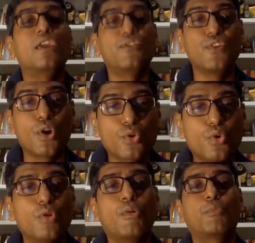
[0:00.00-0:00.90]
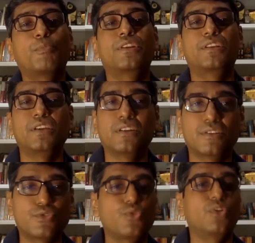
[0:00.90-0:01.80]
if your comorbidity
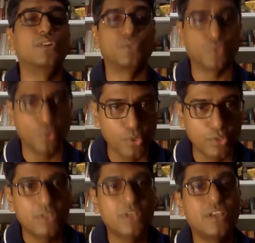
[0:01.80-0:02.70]
control is good,